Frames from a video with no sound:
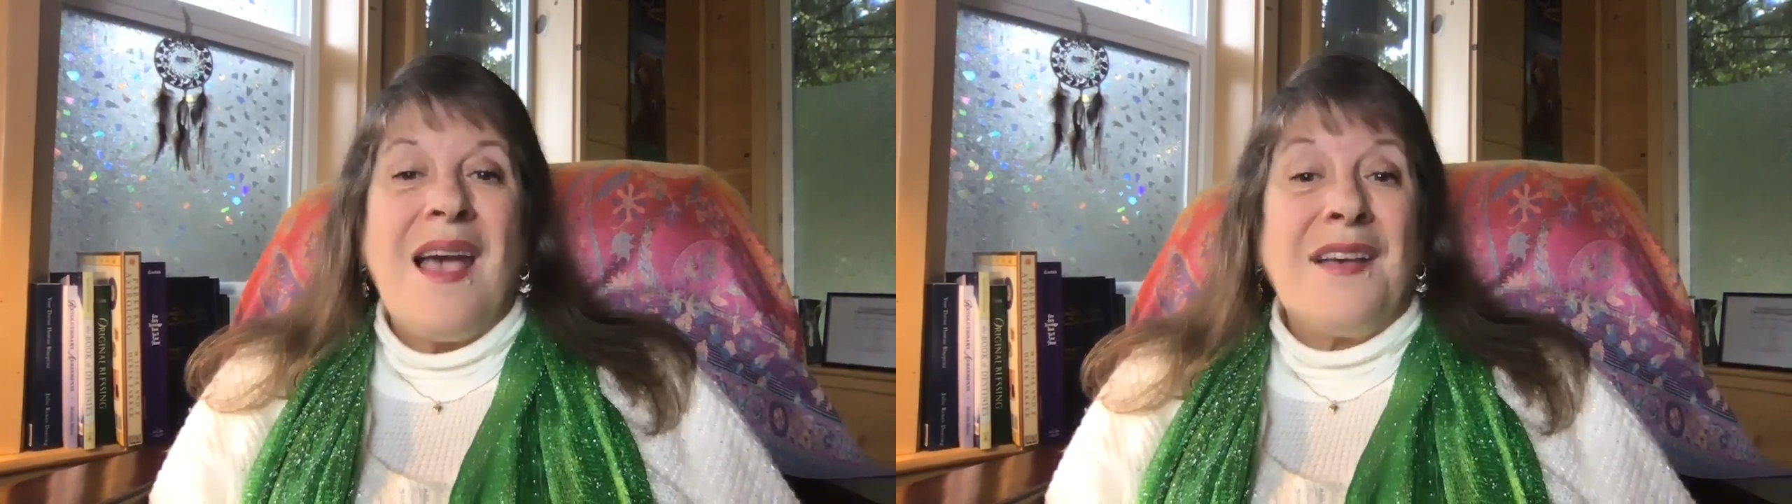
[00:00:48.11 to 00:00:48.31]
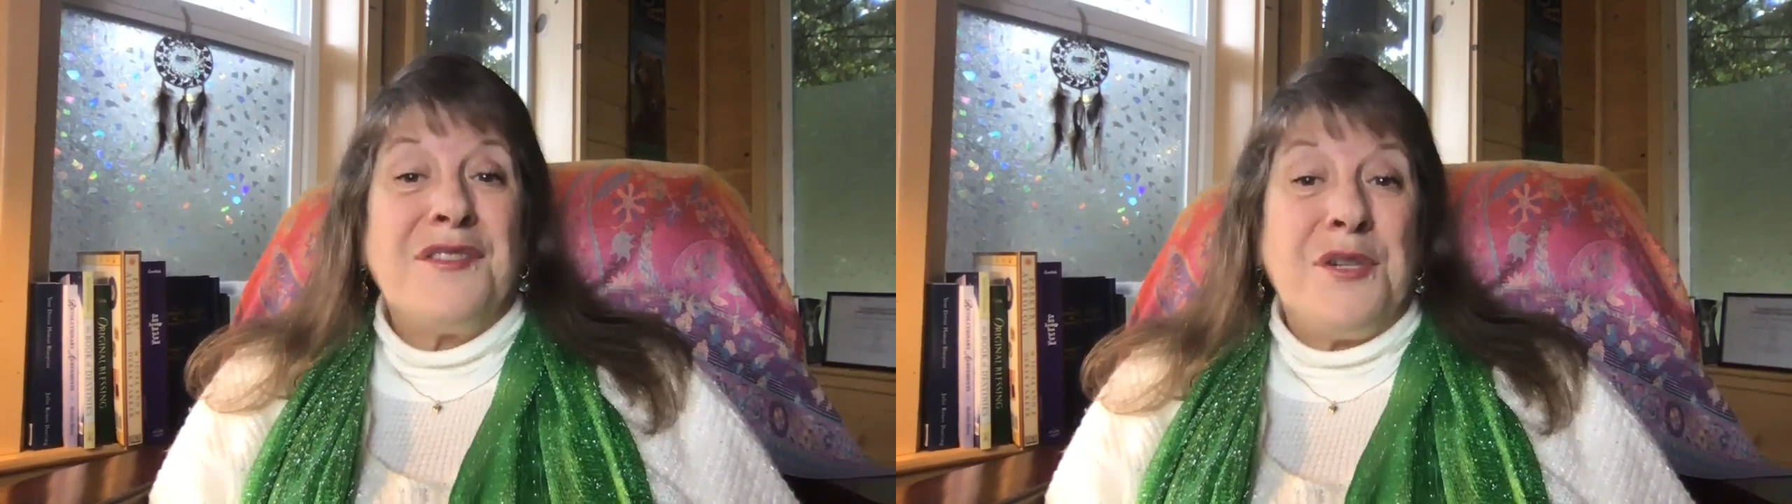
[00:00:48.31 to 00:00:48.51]

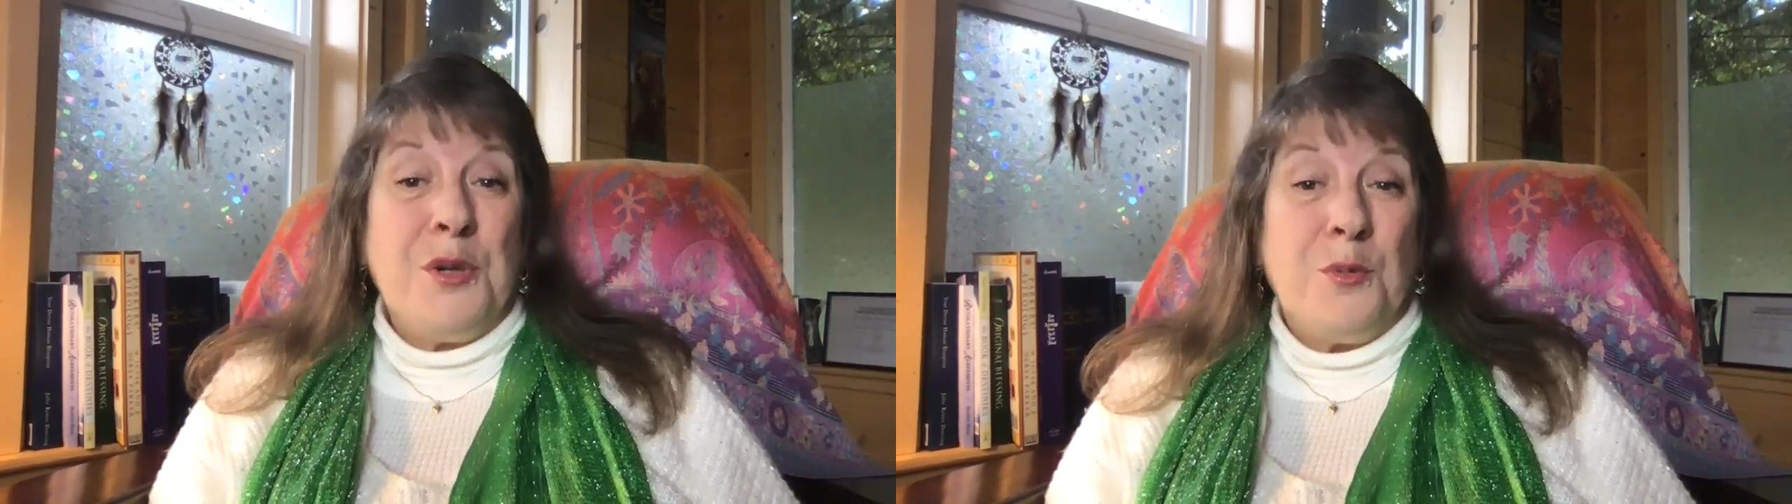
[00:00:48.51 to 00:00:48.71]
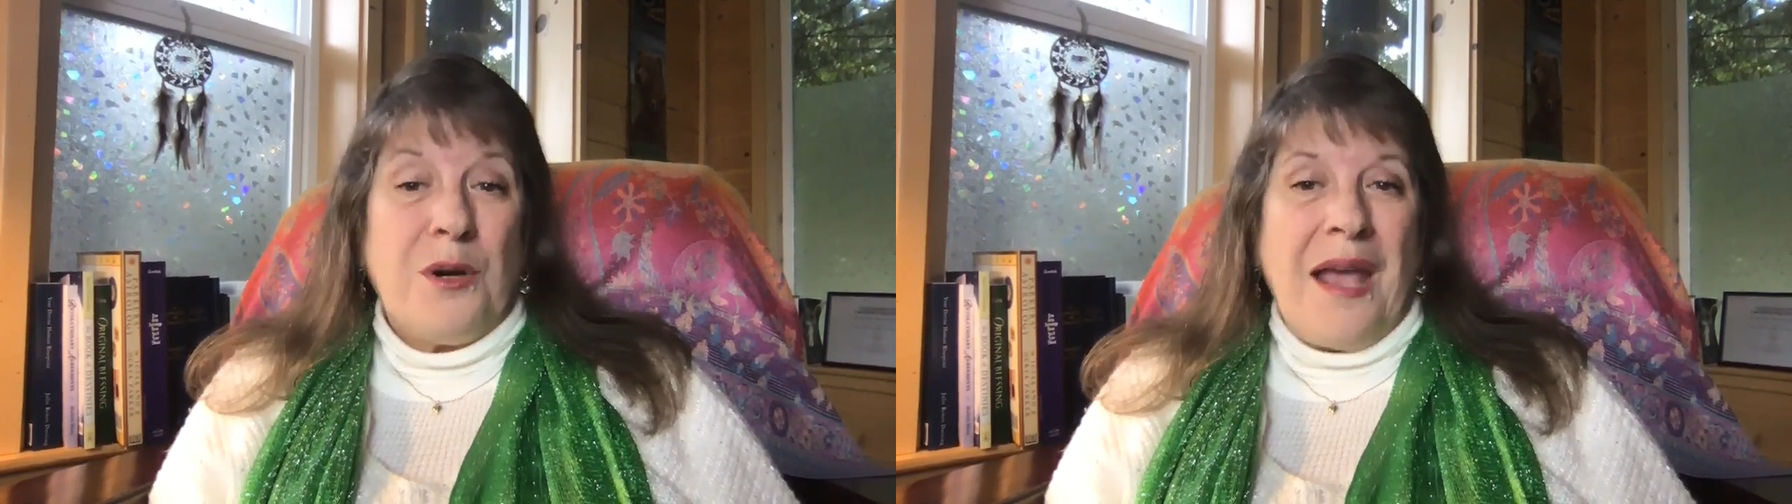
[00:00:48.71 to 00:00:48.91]
as
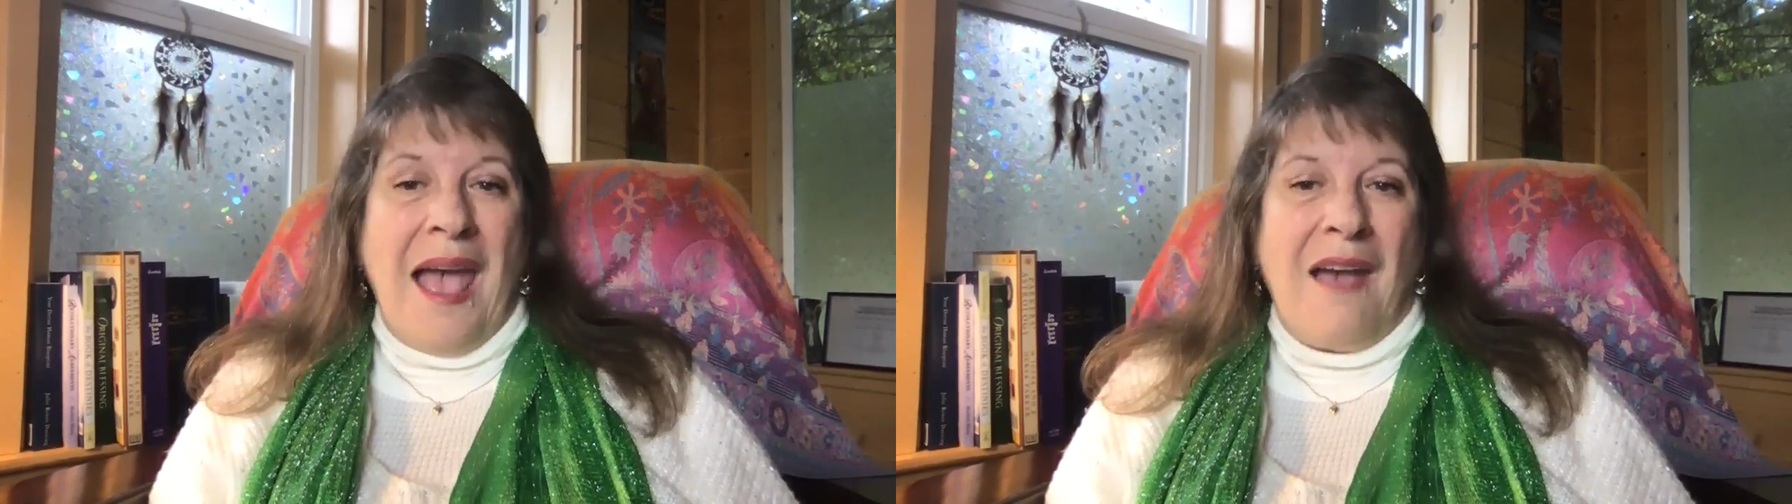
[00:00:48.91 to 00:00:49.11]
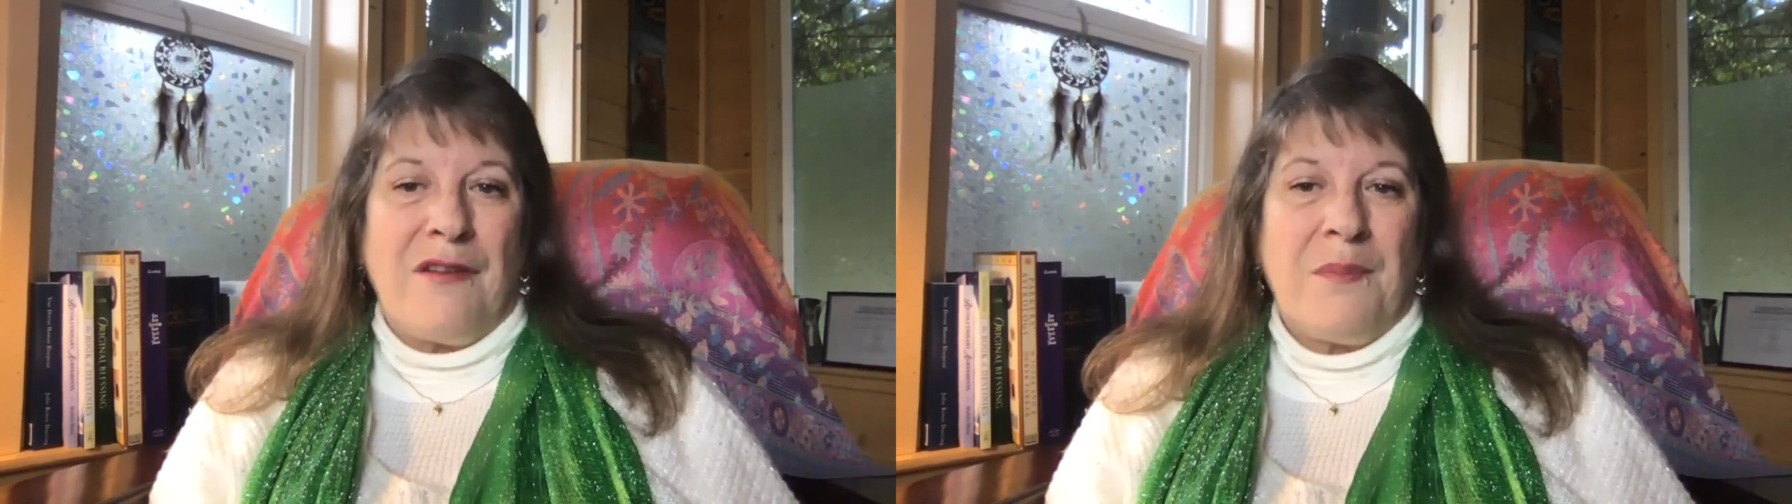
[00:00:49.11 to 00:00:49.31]
you would
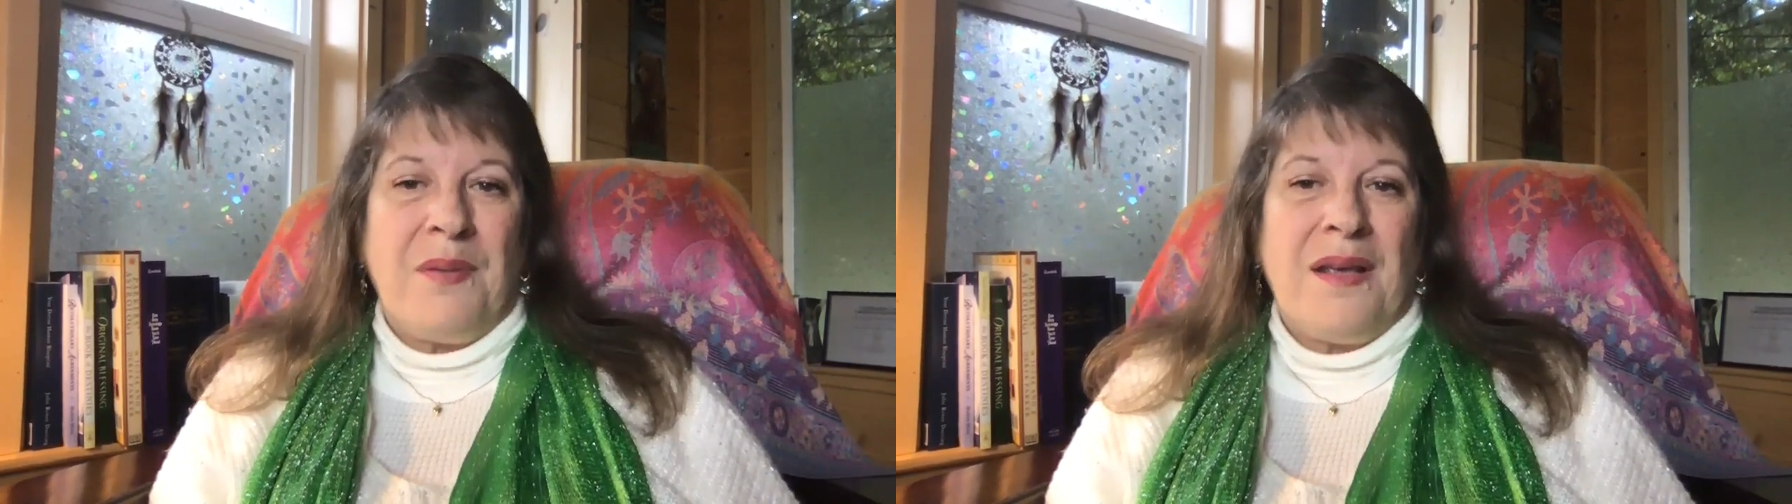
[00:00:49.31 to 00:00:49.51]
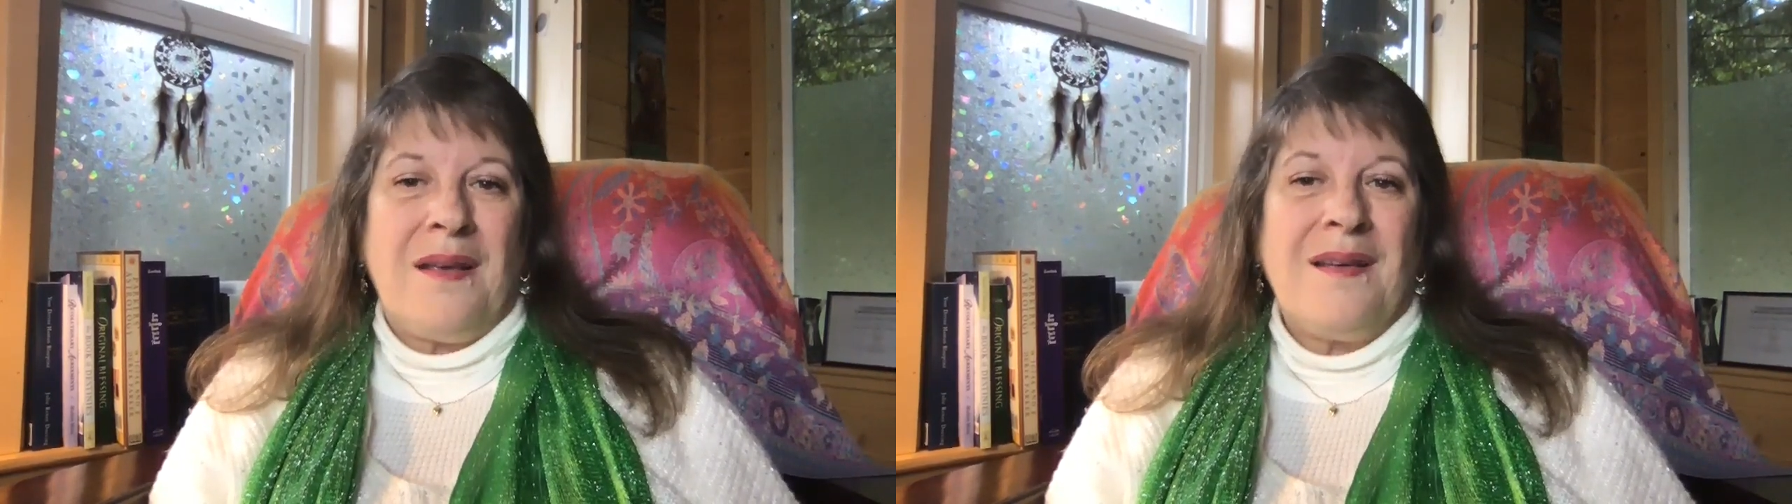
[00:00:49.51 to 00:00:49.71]
have it
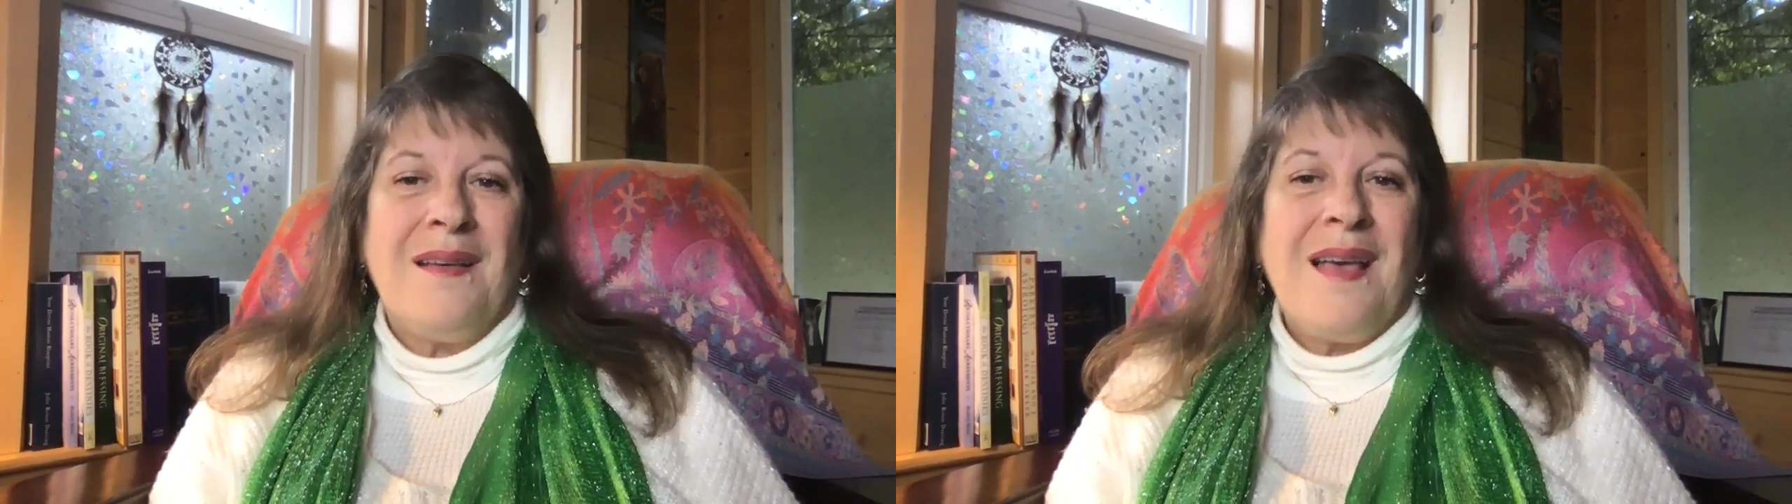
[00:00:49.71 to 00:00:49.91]
be,